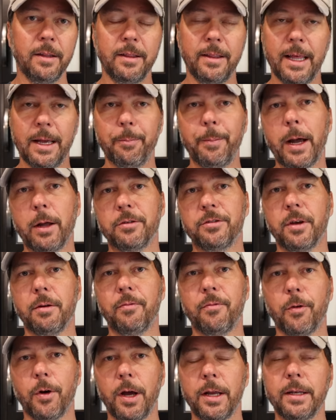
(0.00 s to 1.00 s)
that mounts
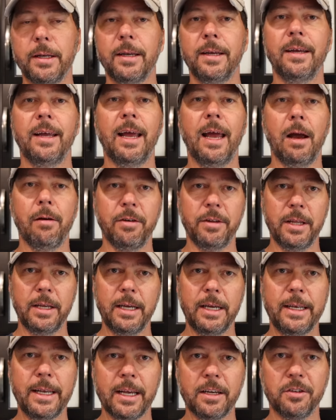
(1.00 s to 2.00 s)
up front, everything
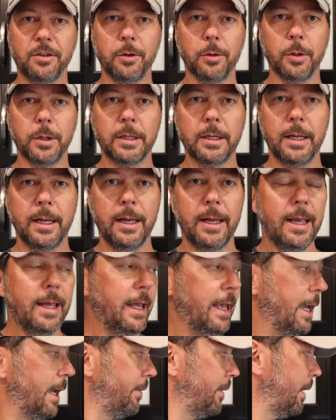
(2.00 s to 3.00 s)
connects to it,
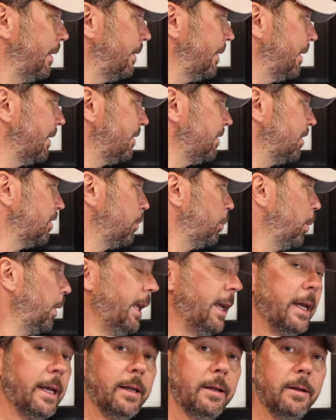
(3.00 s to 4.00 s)
and then this
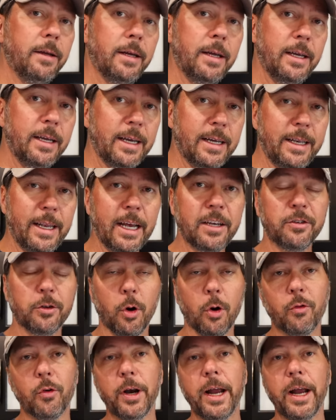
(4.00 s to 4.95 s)
display connects over